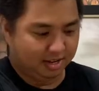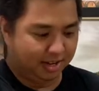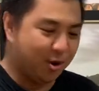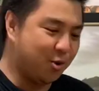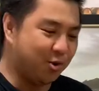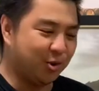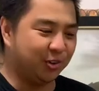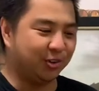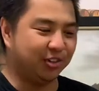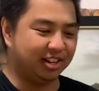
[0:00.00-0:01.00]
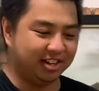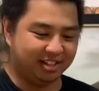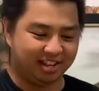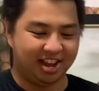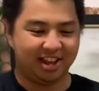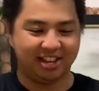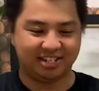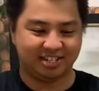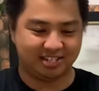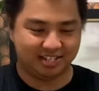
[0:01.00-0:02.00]
Yo,
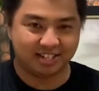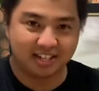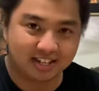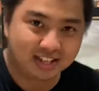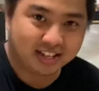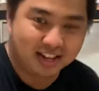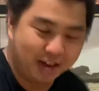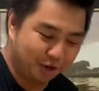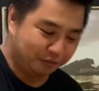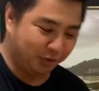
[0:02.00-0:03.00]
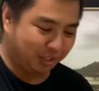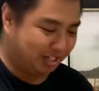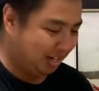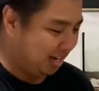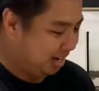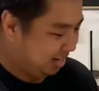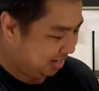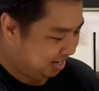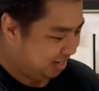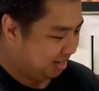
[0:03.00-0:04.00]
nice. I don't know if you could see.
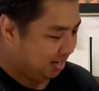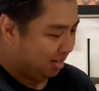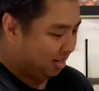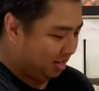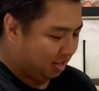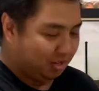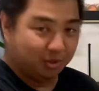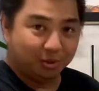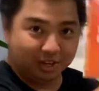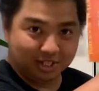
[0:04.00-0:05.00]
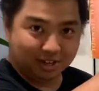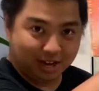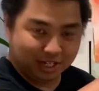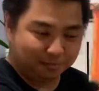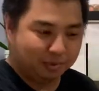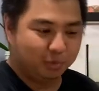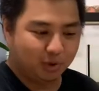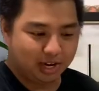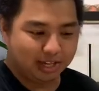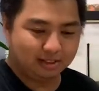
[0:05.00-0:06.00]
So there's a recipe
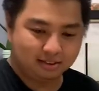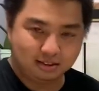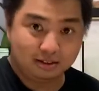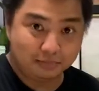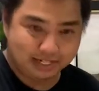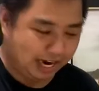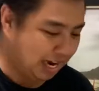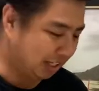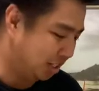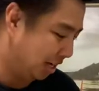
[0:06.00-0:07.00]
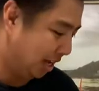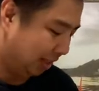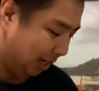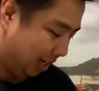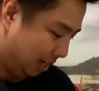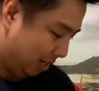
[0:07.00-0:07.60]
booklet. Basahin natin siya later.